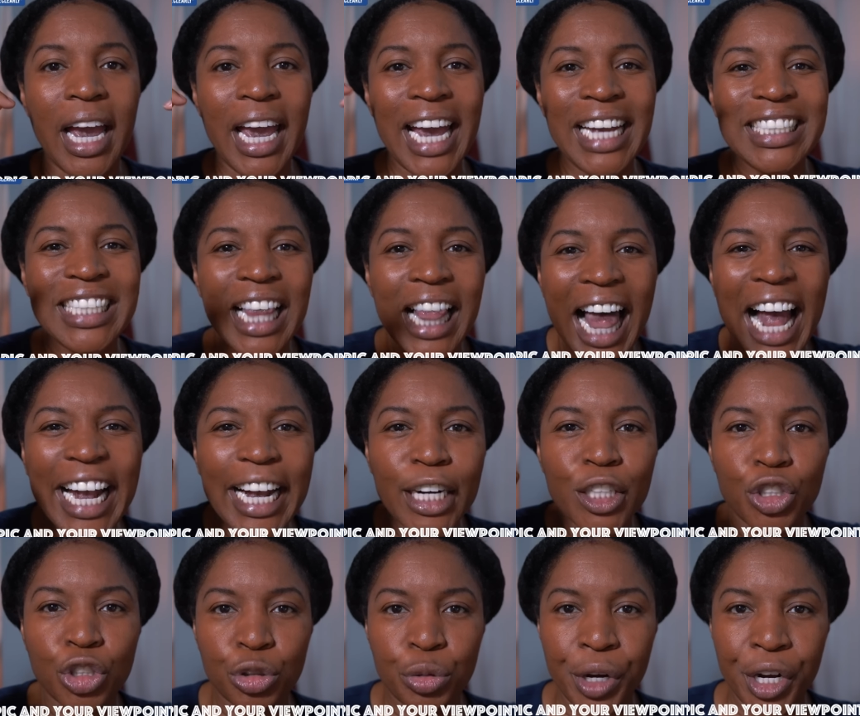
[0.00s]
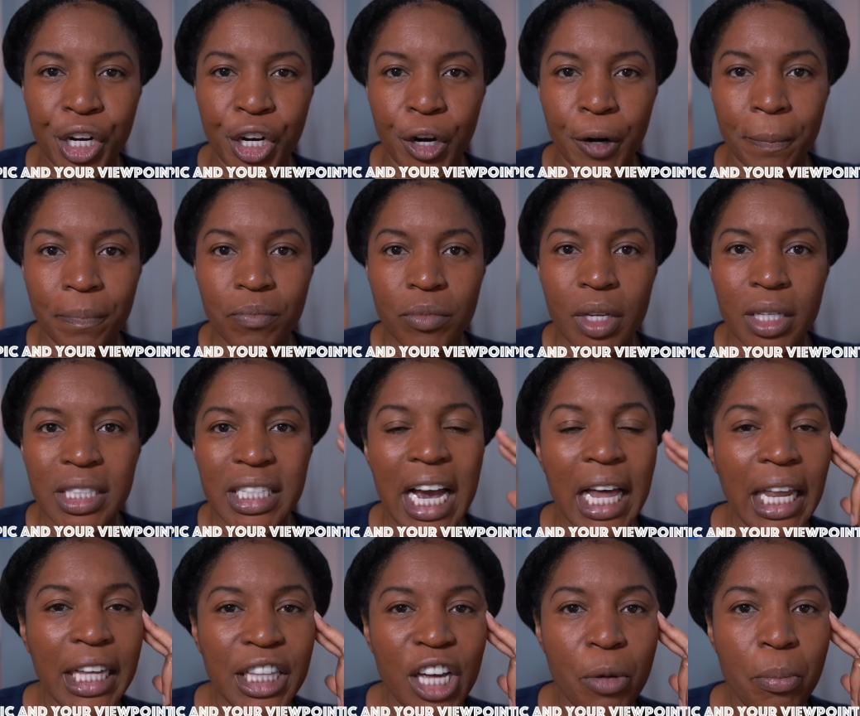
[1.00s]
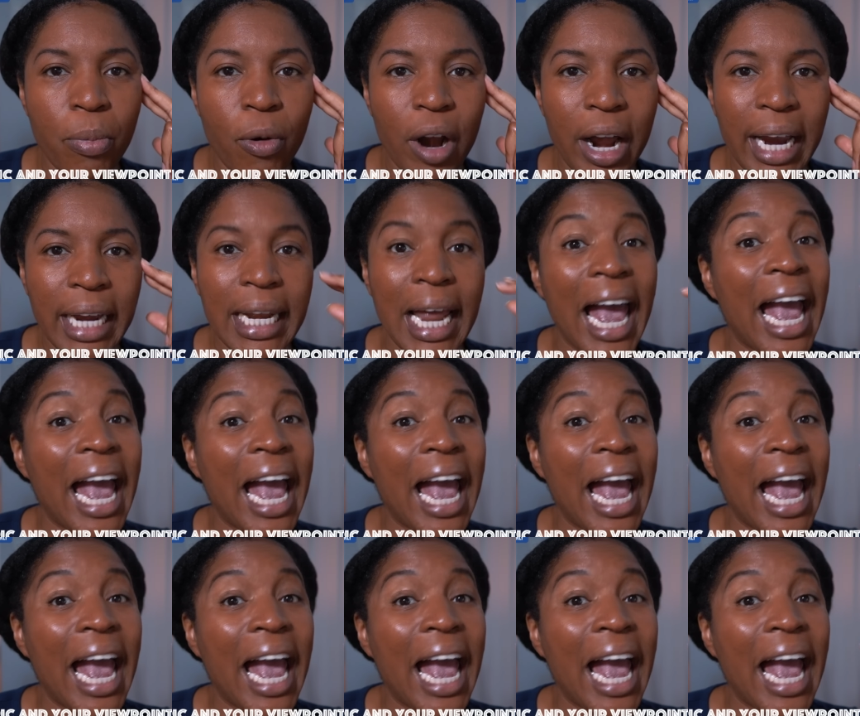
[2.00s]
it's like a trigger telling their brain,